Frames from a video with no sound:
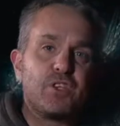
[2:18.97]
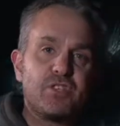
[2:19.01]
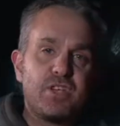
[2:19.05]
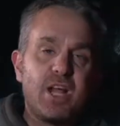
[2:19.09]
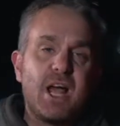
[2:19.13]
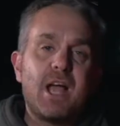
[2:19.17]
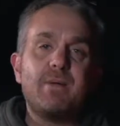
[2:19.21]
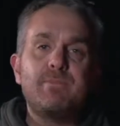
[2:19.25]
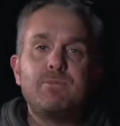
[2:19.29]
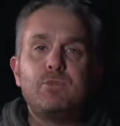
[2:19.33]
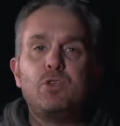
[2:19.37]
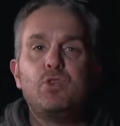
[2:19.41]

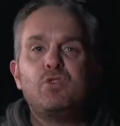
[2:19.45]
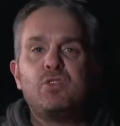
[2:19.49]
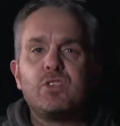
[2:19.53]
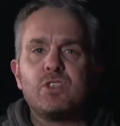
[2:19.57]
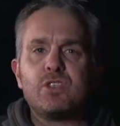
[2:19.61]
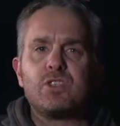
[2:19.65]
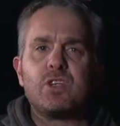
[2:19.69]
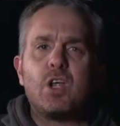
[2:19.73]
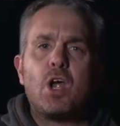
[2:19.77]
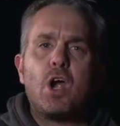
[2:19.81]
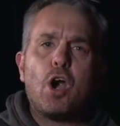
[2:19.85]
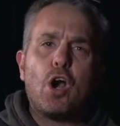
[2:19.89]
time you
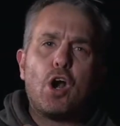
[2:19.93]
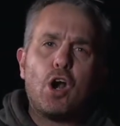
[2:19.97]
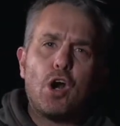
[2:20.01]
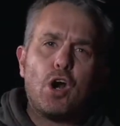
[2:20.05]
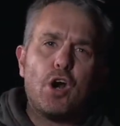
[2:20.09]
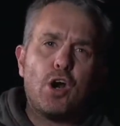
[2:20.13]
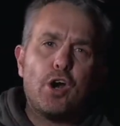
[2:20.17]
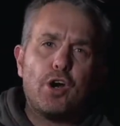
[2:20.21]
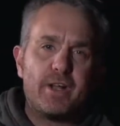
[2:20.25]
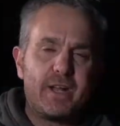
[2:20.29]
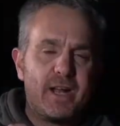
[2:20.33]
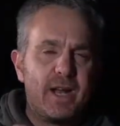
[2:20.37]
just
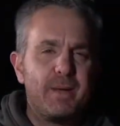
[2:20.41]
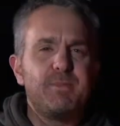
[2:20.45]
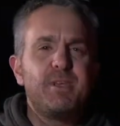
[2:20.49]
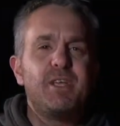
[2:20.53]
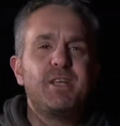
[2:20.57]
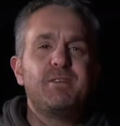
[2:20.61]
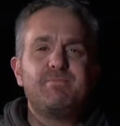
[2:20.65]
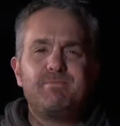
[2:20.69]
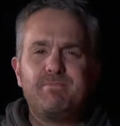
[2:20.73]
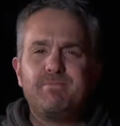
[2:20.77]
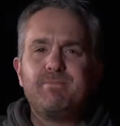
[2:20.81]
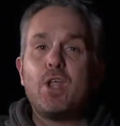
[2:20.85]
heard, and I
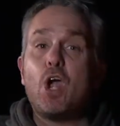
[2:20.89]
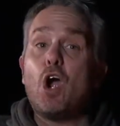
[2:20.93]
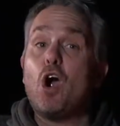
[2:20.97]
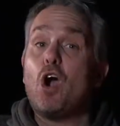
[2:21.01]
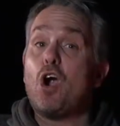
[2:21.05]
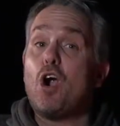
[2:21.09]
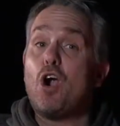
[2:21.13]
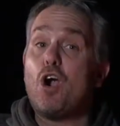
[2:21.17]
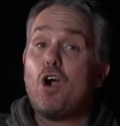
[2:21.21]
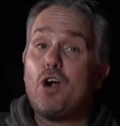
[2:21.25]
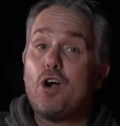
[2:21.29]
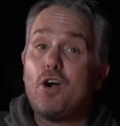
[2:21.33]
mean
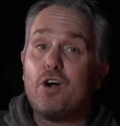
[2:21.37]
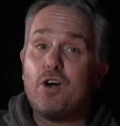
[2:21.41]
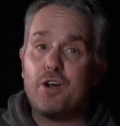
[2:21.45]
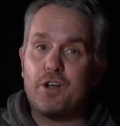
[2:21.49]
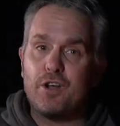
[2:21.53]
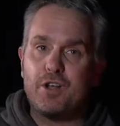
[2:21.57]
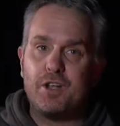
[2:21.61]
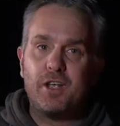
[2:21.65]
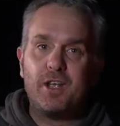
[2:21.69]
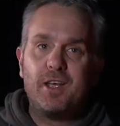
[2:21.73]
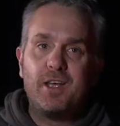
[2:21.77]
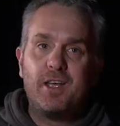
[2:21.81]

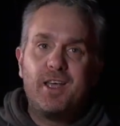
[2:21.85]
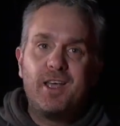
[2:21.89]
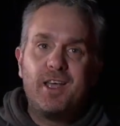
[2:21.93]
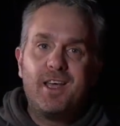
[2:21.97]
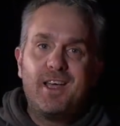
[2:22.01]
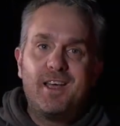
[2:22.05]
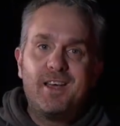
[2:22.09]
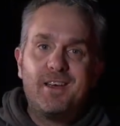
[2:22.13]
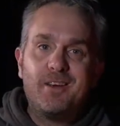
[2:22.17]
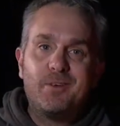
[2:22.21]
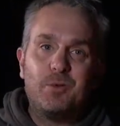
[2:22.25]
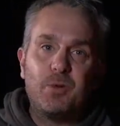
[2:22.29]
heard,
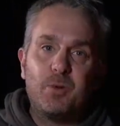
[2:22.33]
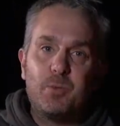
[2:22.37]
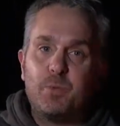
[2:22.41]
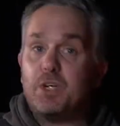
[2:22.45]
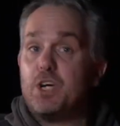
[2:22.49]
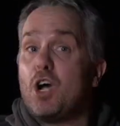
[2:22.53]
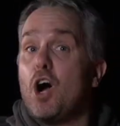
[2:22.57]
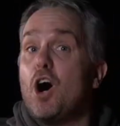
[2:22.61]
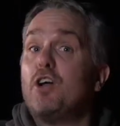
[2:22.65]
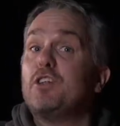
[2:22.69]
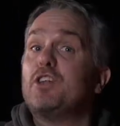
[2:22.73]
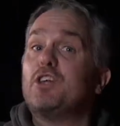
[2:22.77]
what we
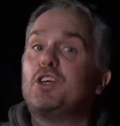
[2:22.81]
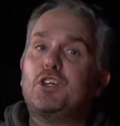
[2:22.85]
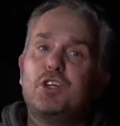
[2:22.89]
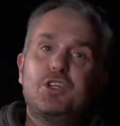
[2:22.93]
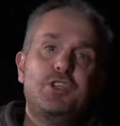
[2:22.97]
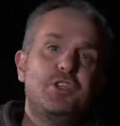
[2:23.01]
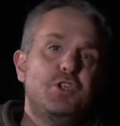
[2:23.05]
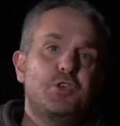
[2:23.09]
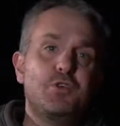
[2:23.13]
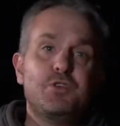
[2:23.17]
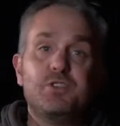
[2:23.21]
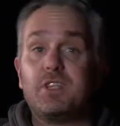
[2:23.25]
call the
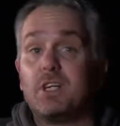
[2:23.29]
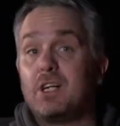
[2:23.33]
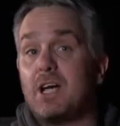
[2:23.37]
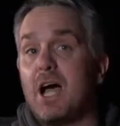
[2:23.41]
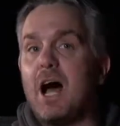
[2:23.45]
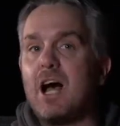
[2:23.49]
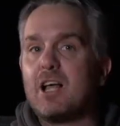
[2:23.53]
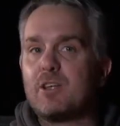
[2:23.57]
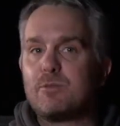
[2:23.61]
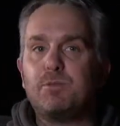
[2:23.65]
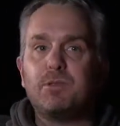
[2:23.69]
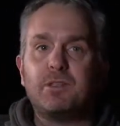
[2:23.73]
good news, the
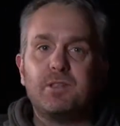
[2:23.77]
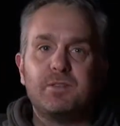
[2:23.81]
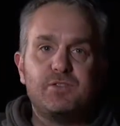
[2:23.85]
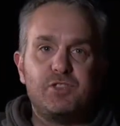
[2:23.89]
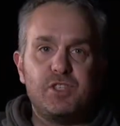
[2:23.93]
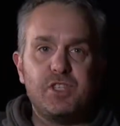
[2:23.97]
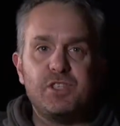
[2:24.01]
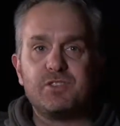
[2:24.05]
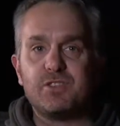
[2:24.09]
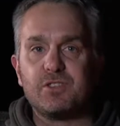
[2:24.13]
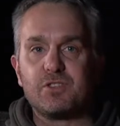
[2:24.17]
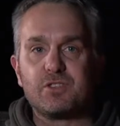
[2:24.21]
gospel of
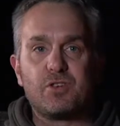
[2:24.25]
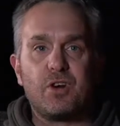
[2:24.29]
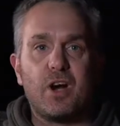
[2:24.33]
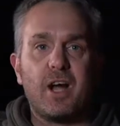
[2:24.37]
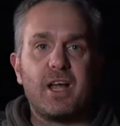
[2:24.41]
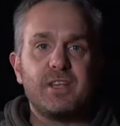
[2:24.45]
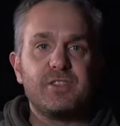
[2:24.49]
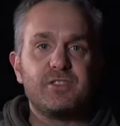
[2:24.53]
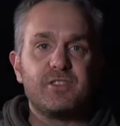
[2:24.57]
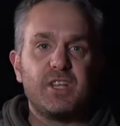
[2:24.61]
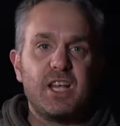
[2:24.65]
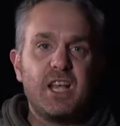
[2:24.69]
Jesus
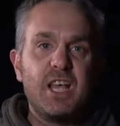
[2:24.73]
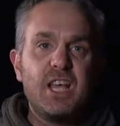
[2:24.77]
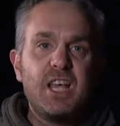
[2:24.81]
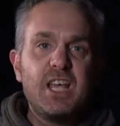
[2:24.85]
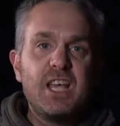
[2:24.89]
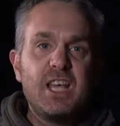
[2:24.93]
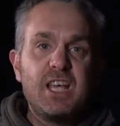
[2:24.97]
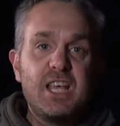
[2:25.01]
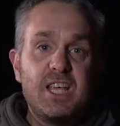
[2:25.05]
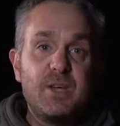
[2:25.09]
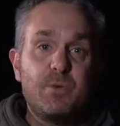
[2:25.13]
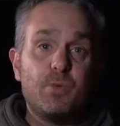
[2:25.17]
Christ?
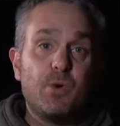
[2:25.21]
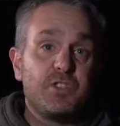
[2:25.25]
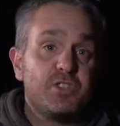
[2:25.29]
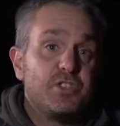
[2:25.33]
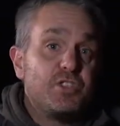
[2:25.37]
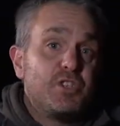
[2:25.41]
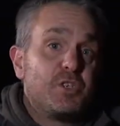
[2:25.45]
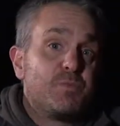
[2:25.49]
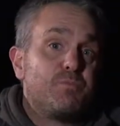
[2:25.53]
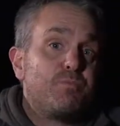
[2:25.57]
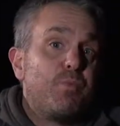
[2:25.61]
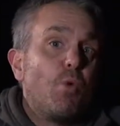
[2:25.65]
He
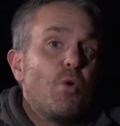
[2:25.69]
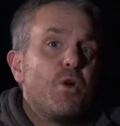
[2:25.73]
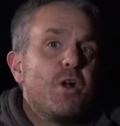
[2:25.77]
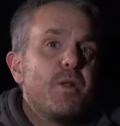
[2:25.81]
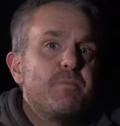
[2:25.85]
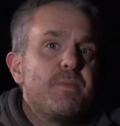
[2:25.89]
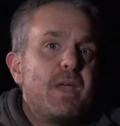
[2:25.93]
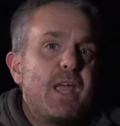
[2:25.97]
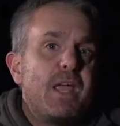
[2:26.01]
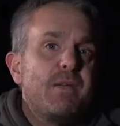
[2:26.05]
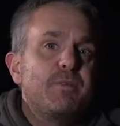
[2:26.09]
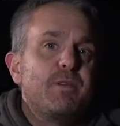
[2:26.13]
wasn't just born a
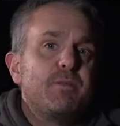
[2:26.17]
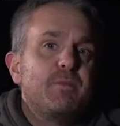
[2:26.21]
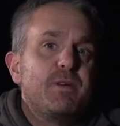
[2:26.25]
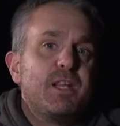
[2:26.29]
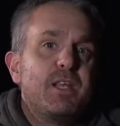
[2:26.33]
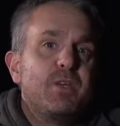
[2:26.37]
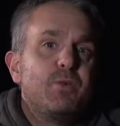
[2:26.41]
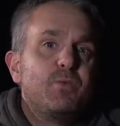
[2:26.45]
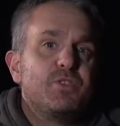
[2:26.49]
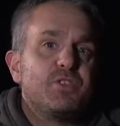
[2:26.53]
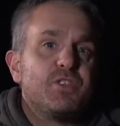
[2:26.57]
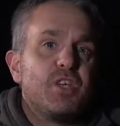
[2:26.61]
baby, but
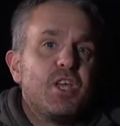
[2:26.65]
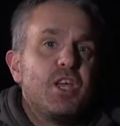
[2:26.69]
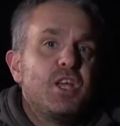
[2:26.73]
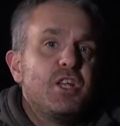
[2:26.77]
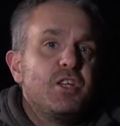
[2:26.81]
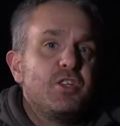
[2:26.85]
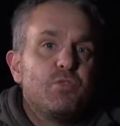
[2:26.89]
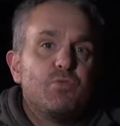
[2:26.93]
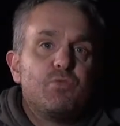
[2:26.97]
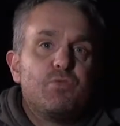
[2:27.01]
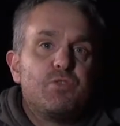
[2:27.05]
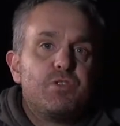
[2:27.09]
he was
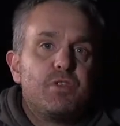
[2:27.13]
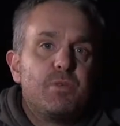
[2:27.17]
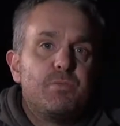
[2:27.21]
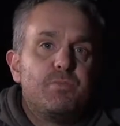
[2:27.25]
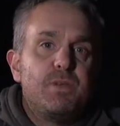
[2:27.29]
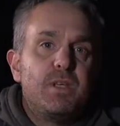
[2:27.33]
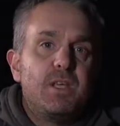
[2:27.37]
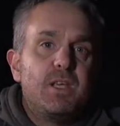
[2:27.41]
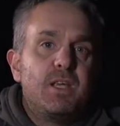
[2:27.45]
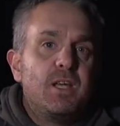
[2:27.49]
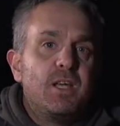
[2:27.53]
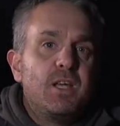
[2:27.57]
to
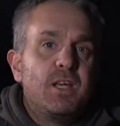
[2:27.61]
be